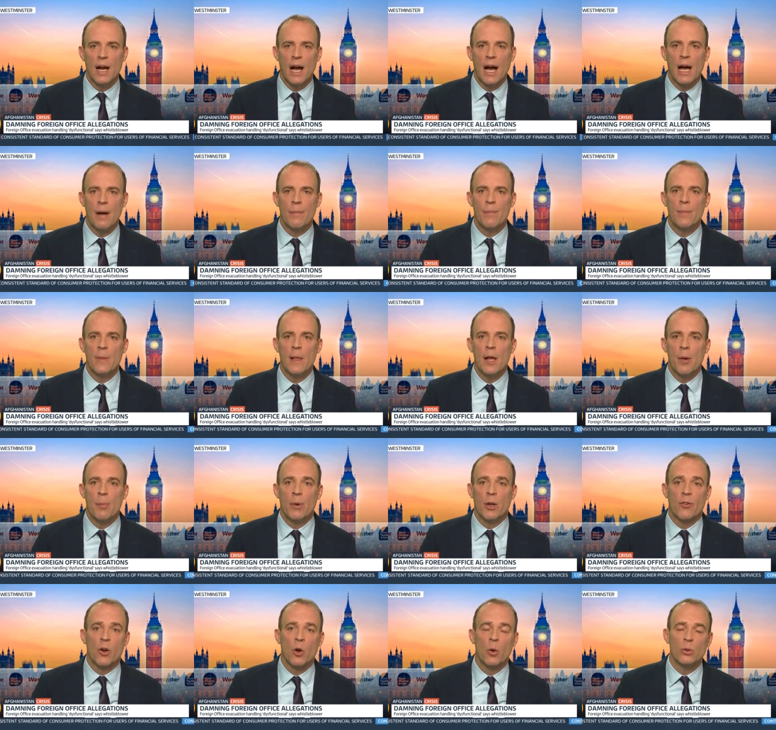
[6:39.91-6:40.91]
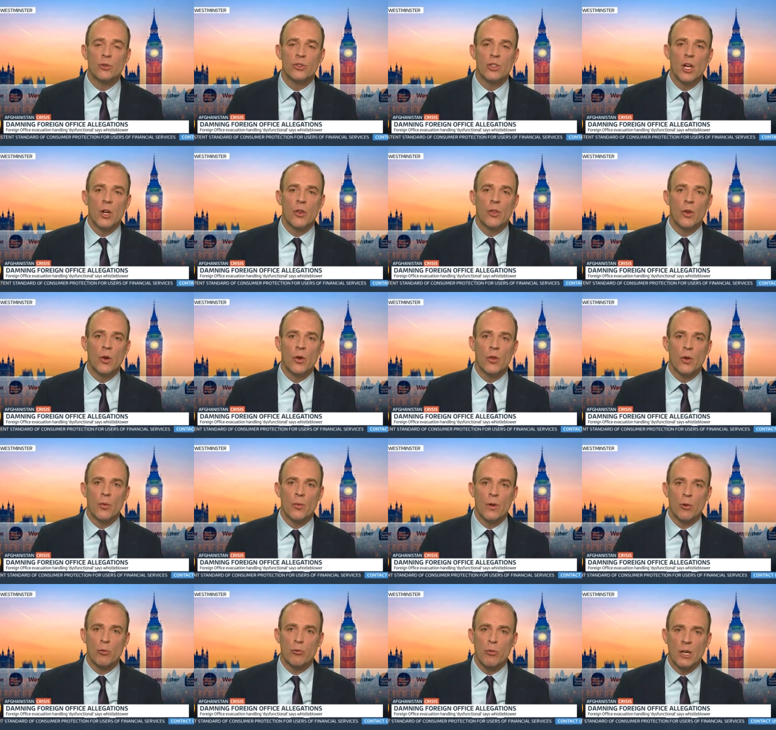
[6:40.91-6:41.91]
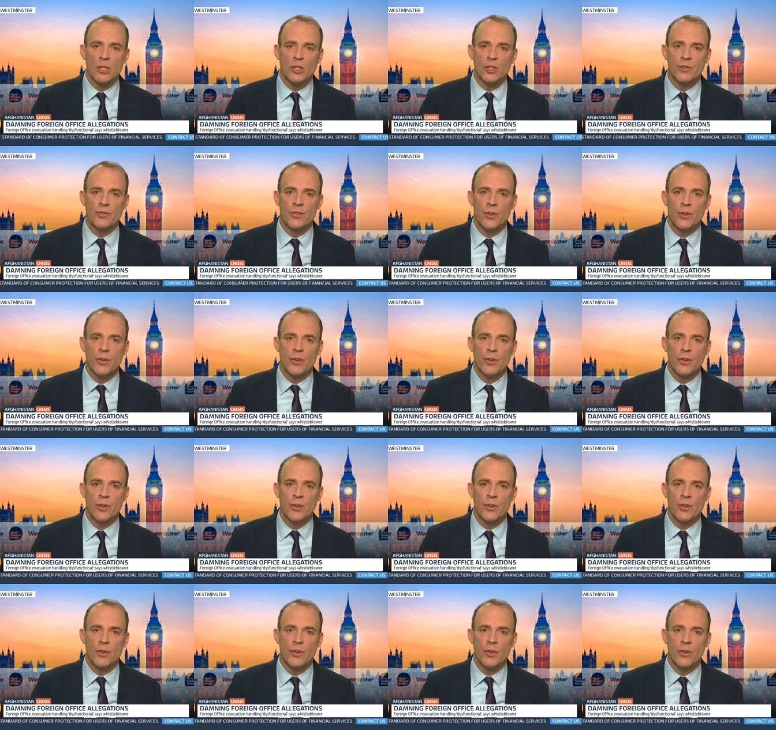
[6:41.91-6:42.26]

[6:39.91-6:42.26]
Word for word: Um, but of course, the, the real rush